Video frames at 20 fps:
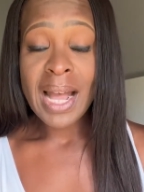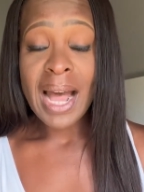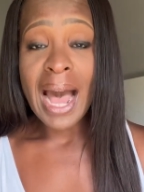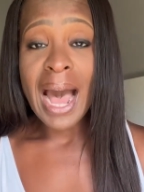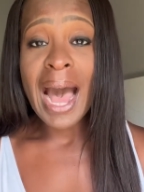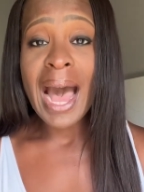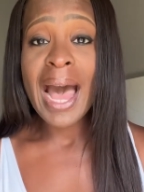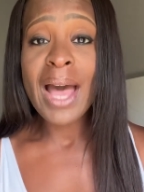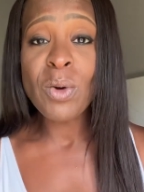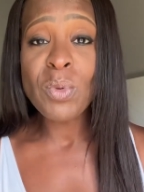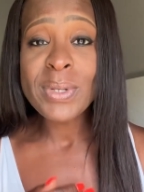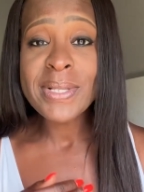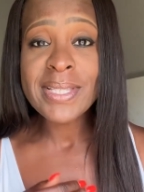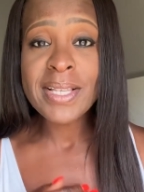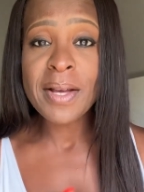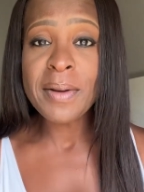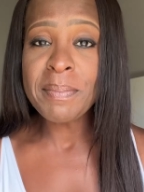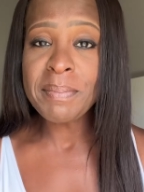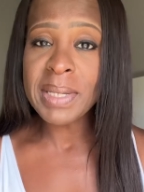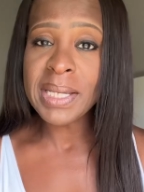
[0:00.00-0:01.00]
I was
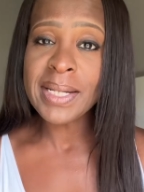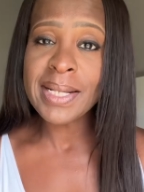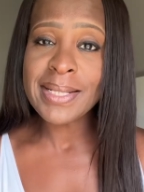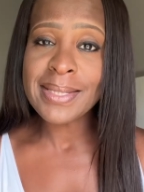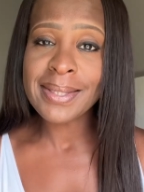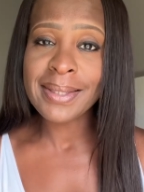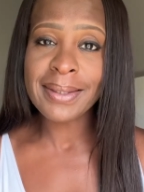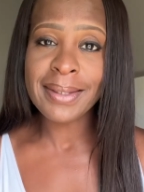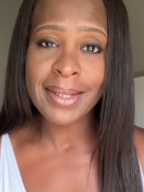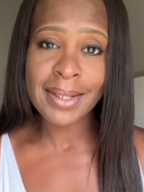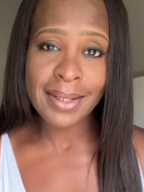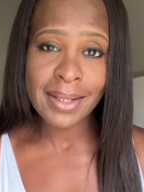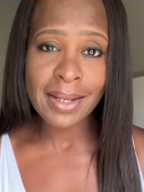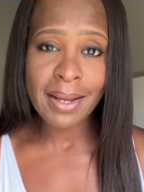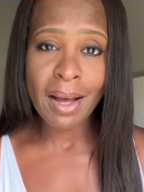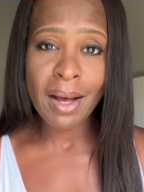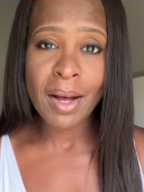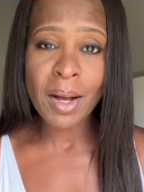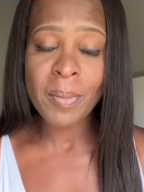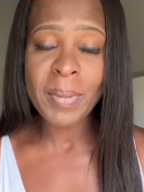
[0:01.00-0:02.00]
committed to
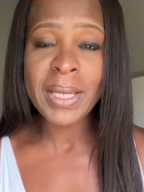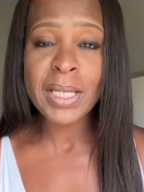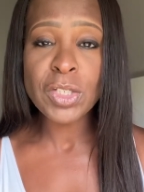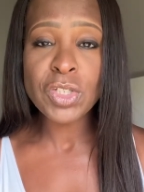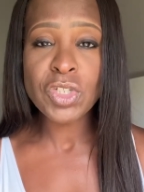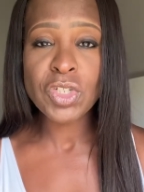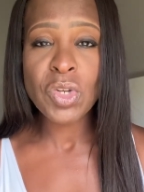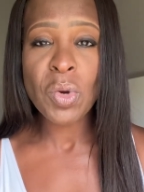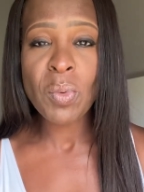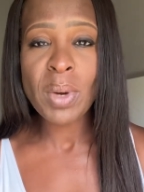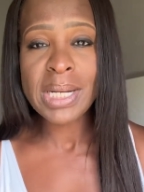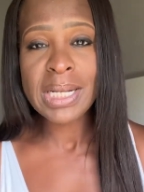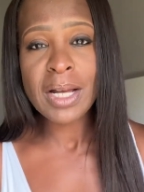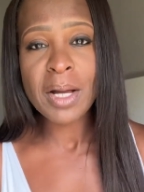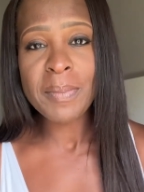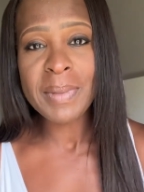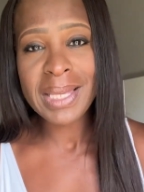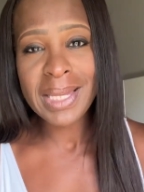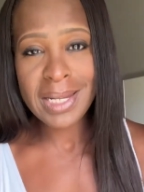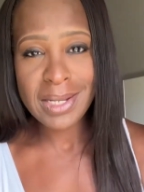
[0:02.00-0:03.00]
getting up and showing
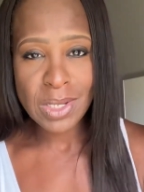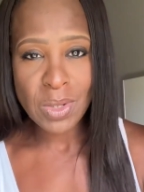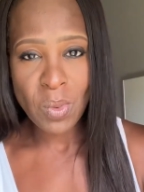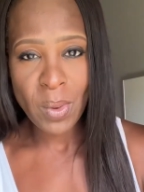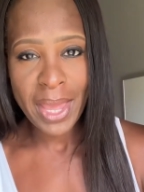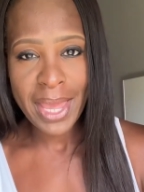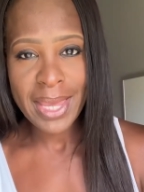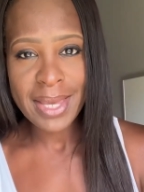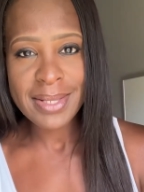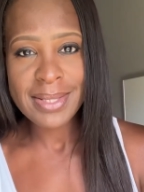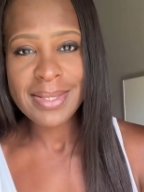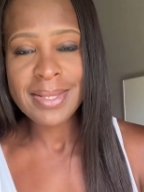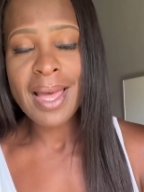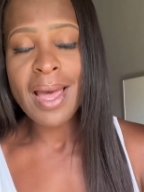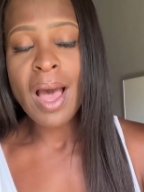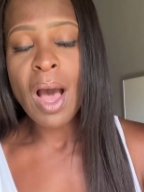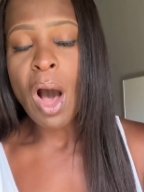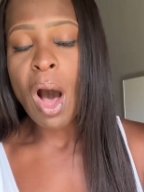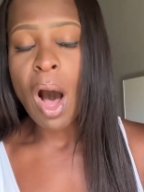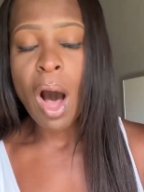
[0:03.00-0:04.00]
up anyways.
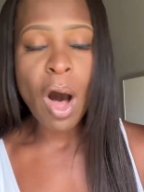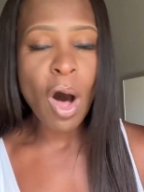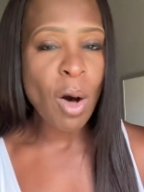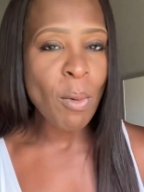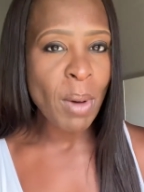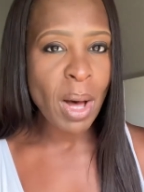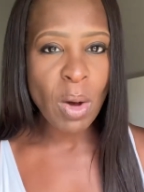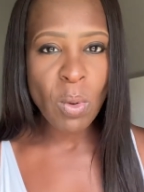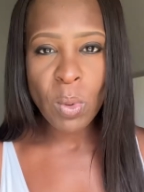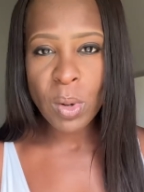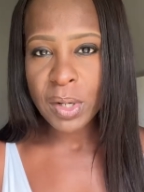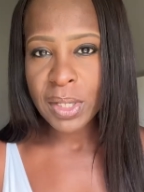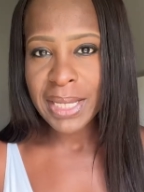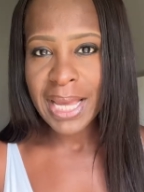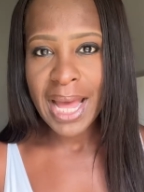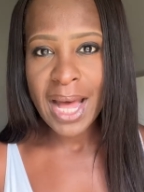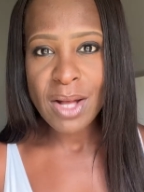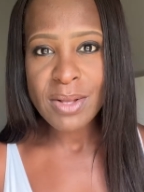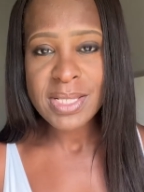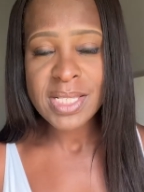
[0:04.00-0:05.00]
All my
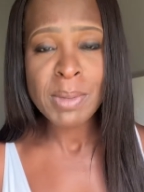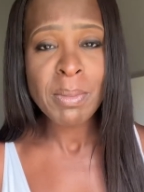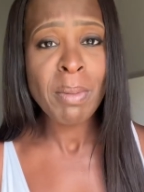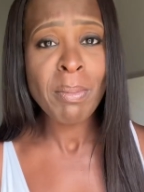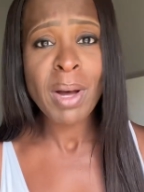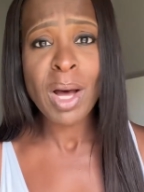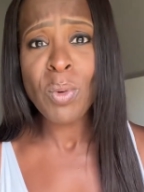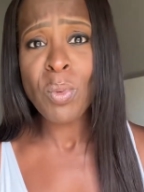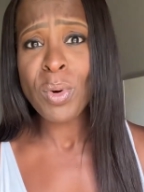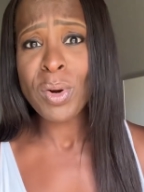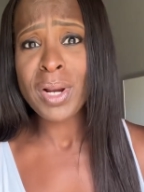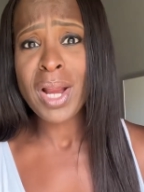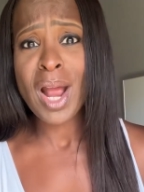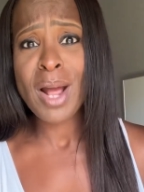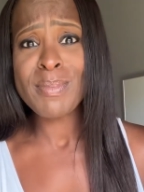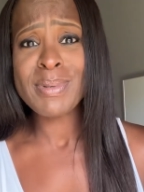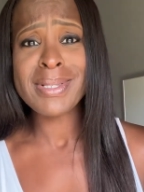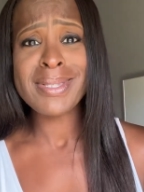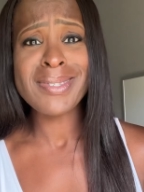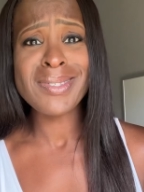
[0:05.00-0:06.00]
workouts, some of my
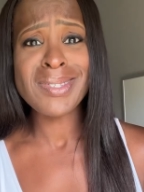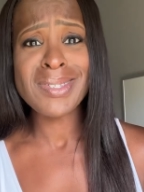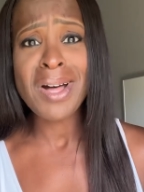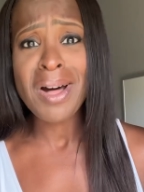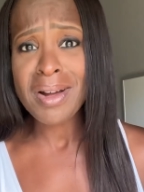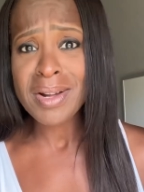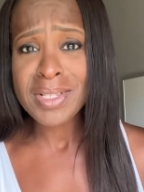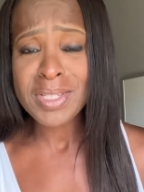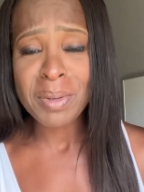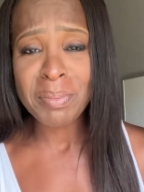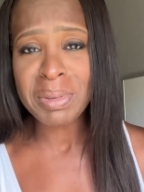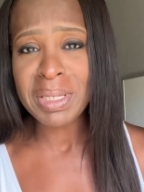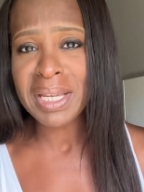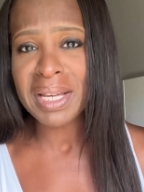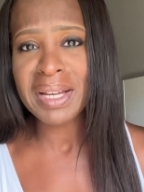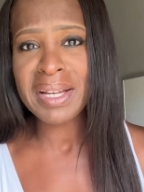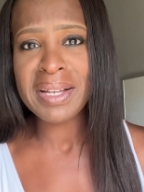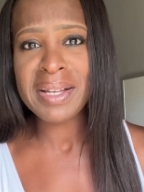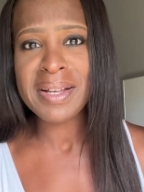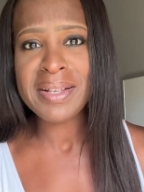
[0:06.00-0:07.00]
workouts sucked
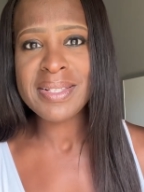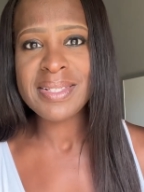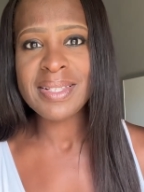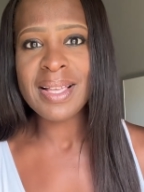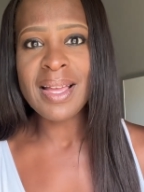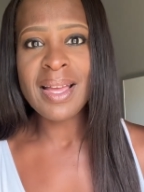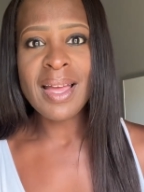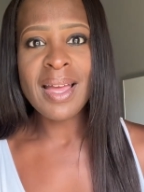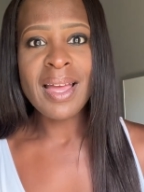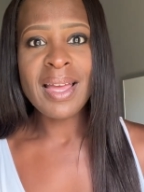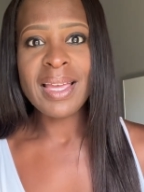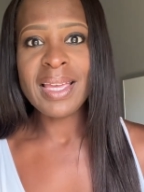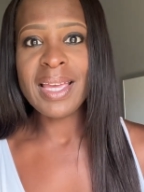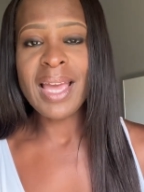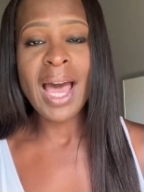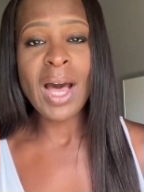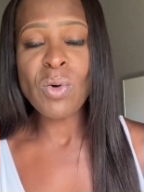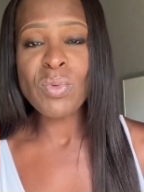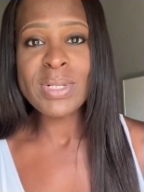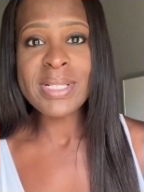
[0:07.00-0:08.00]
because
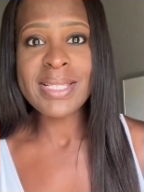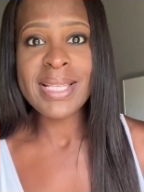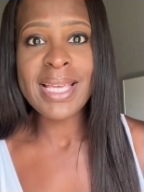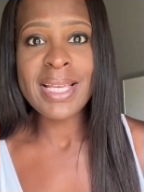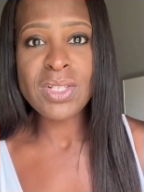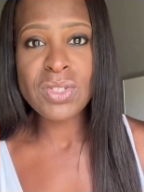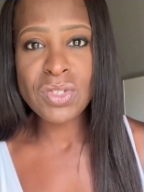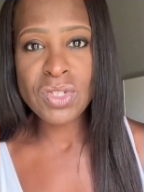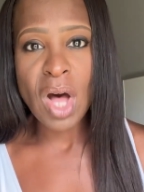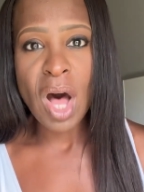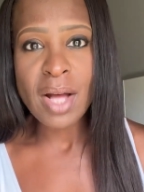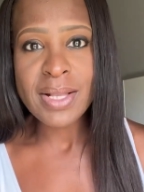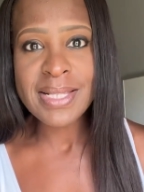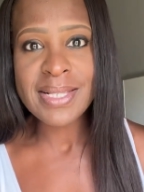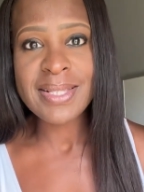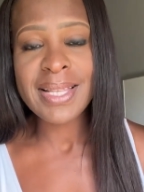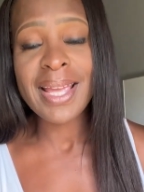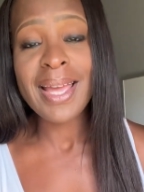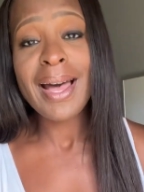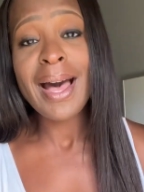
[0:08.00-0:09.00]
I was
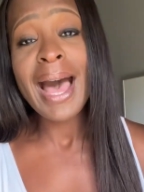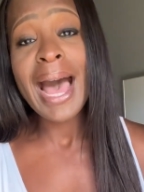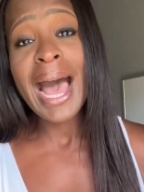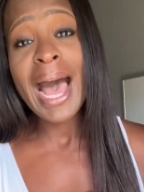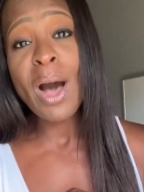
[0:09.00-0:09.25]
exhausted.